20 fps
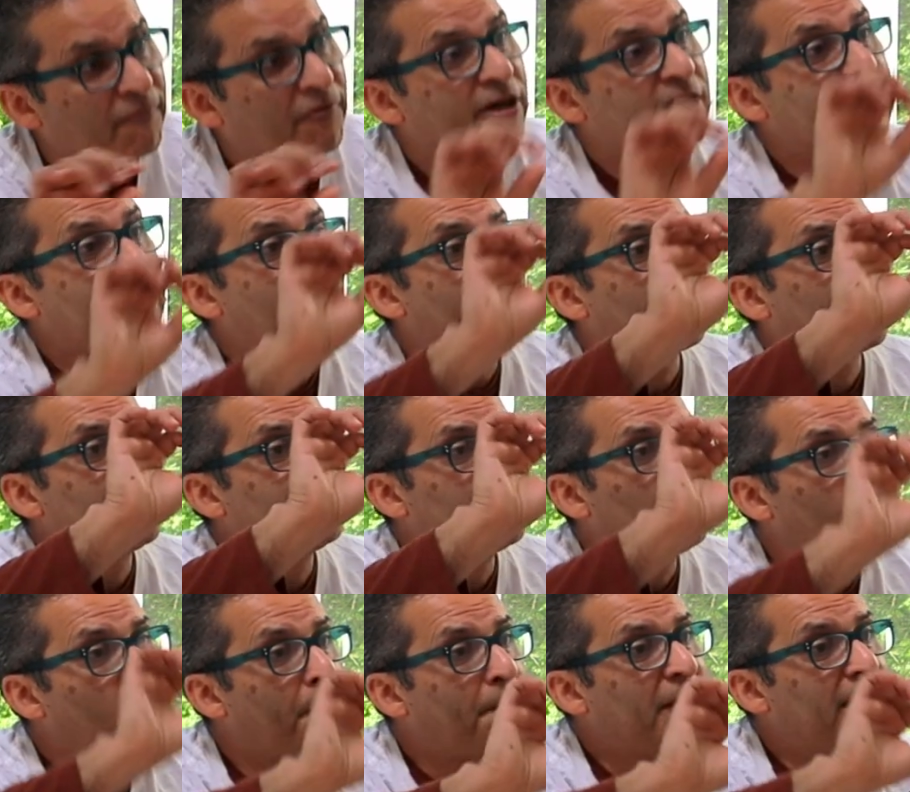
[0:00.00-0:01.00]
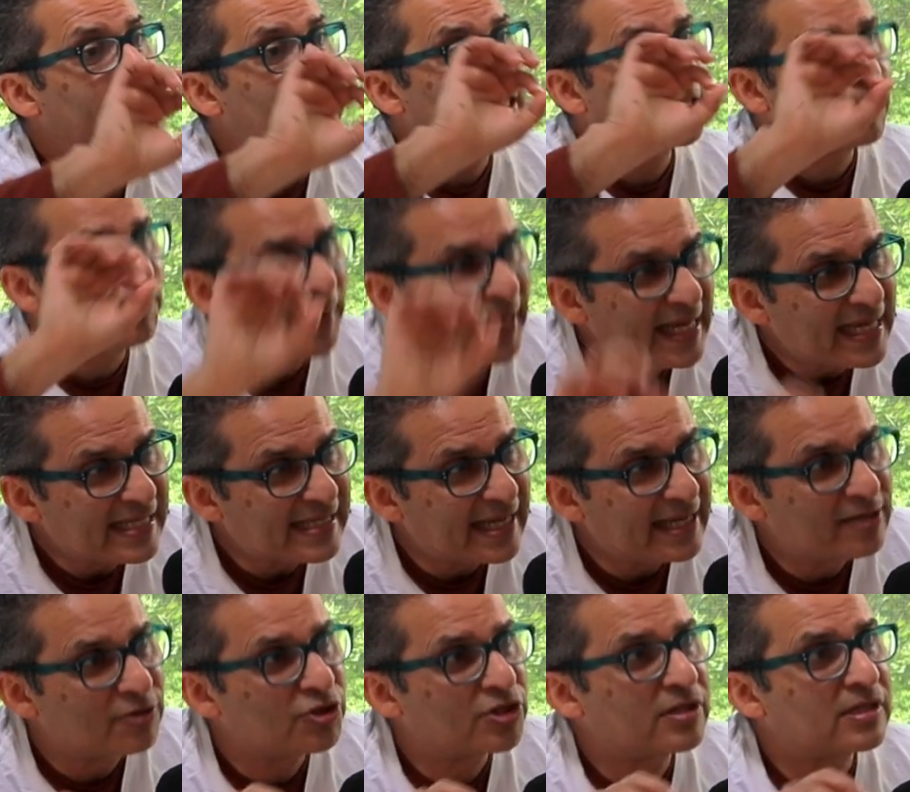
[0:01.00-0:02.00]
For example, European Space
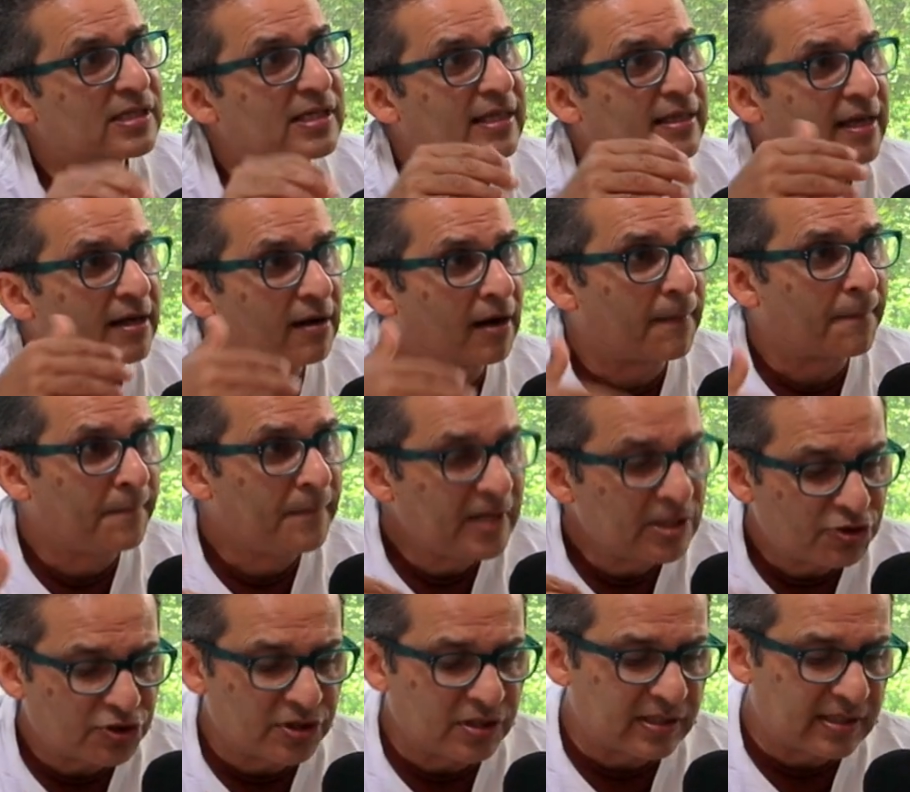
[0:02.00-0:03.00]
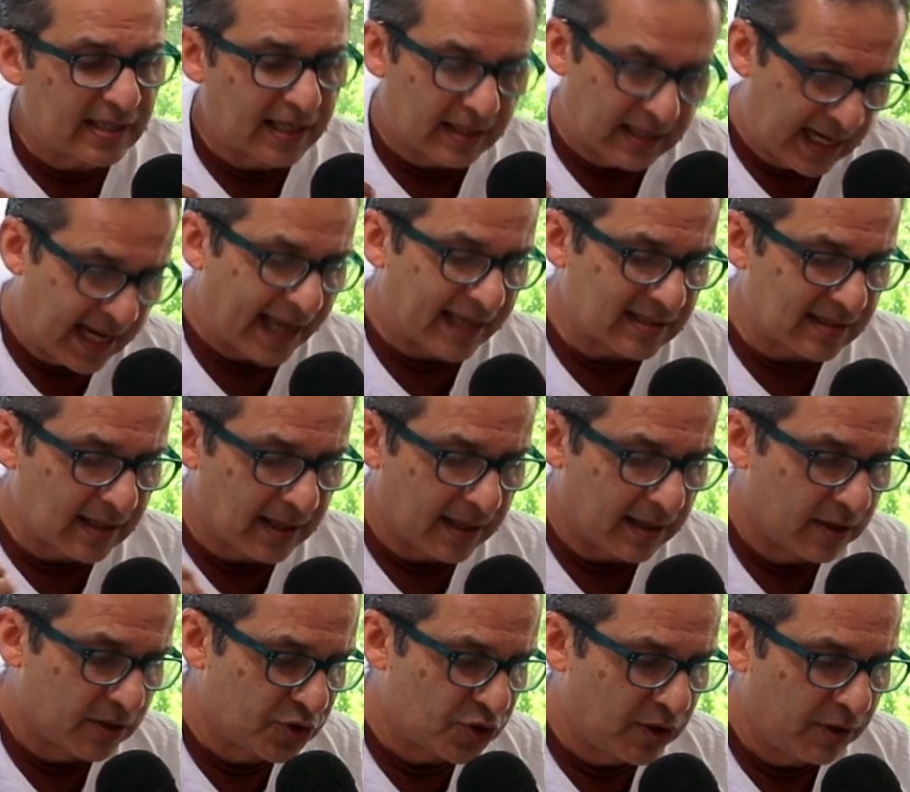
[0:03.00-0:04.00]
Agency, there are missions that
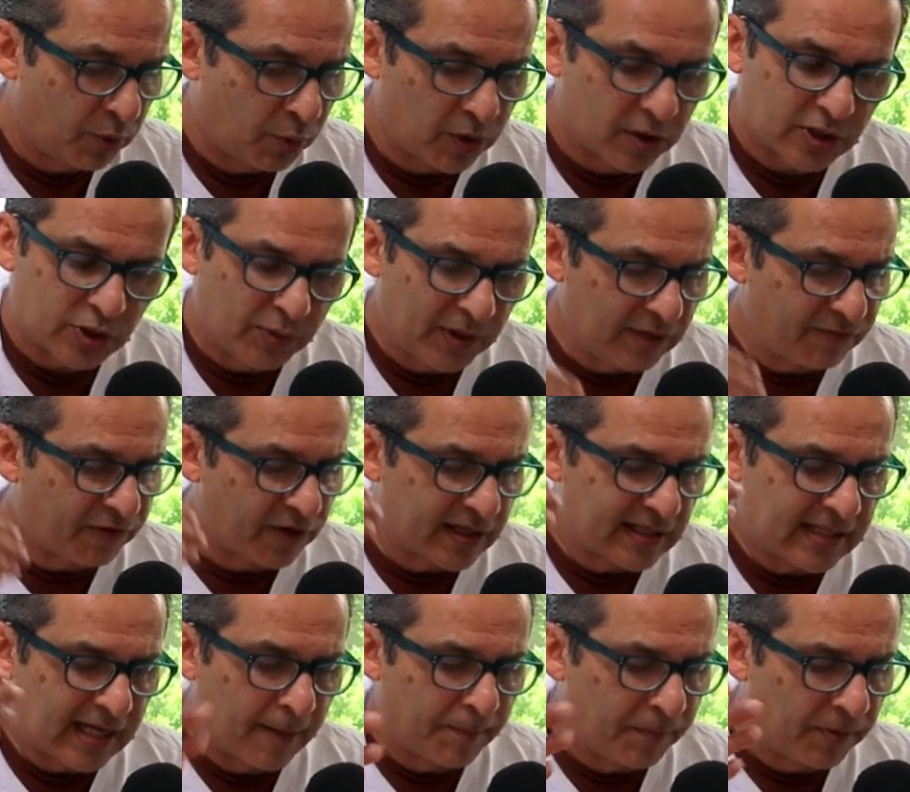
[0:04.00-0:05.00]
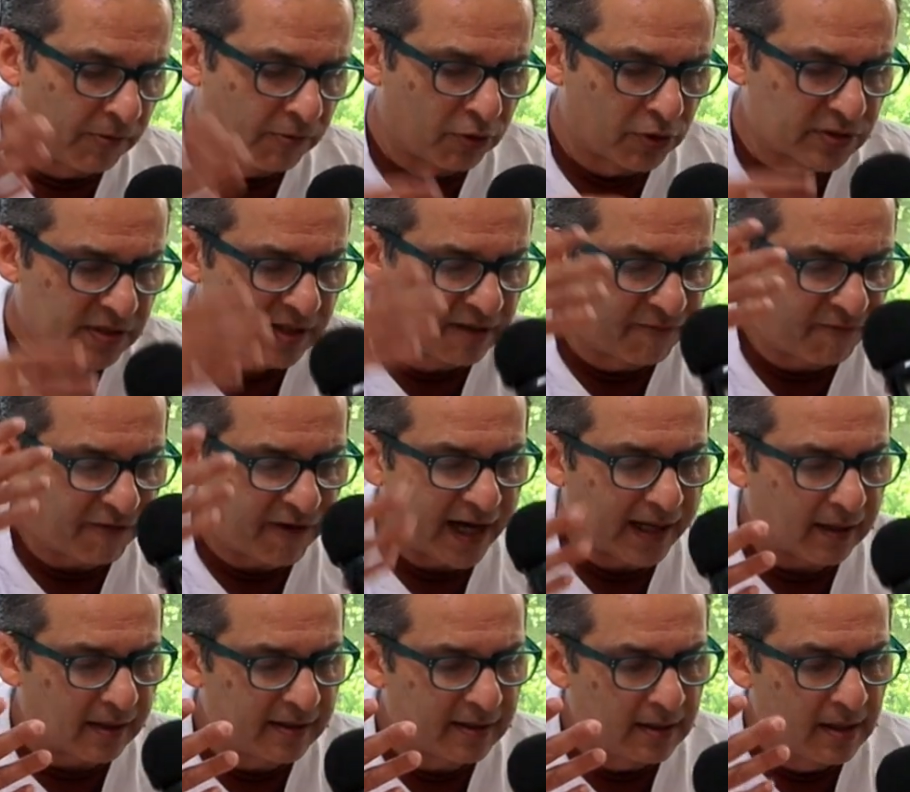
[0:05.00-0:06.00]
NASA actually works with. For example, Rosalind
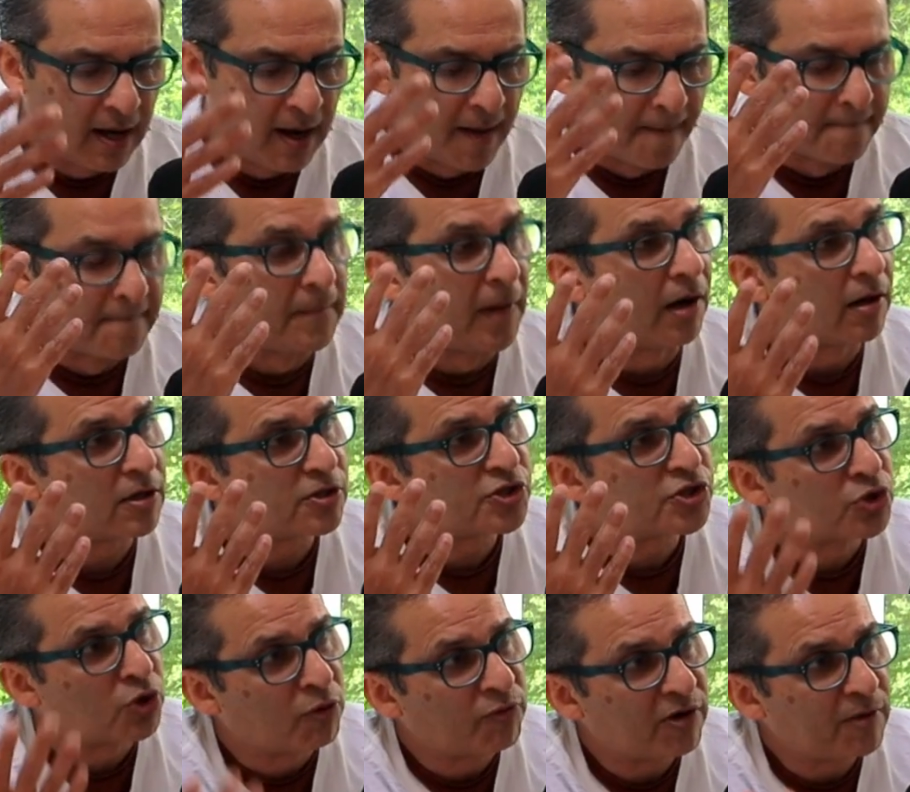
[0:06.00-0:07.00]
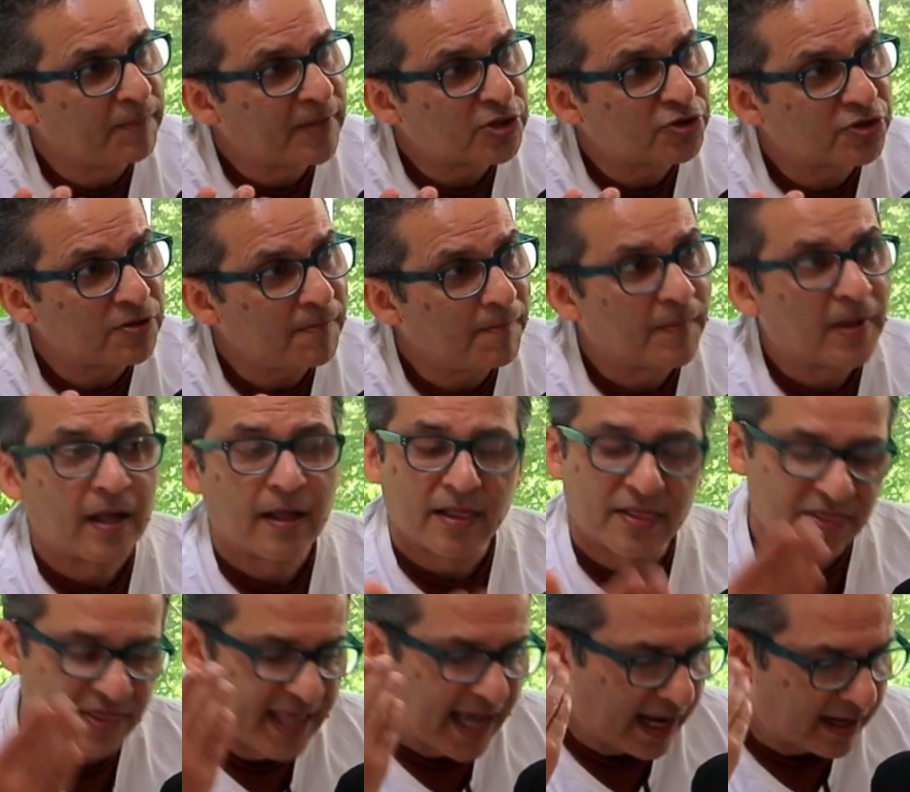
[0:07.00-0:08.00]
Franklin Mars rover mission,
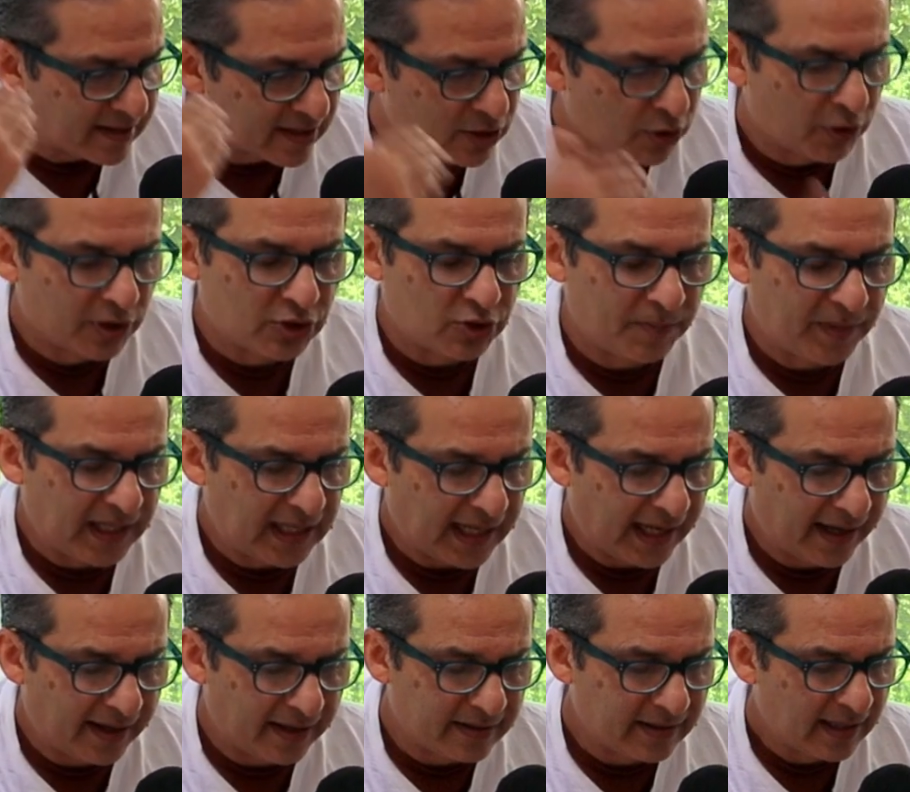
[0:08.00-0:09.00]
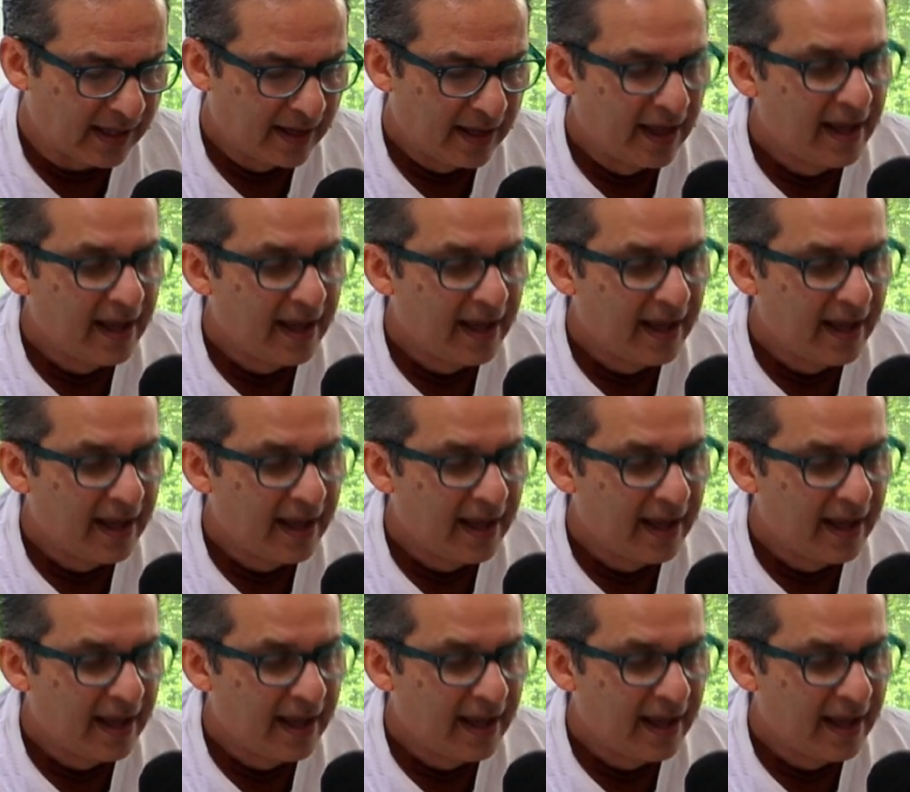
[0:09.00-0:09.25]
that is going to be canned.